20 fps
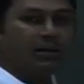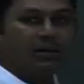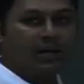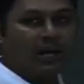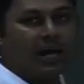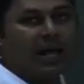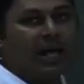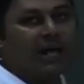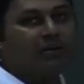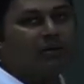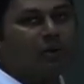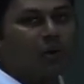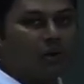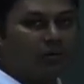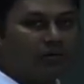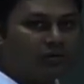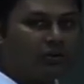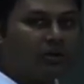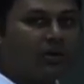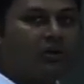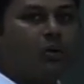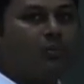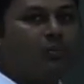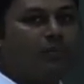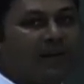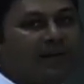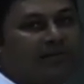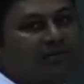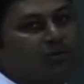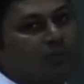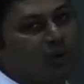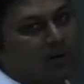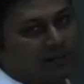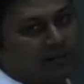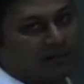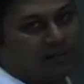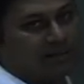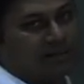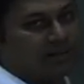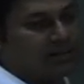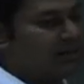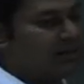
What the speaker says: and also the complex quantity.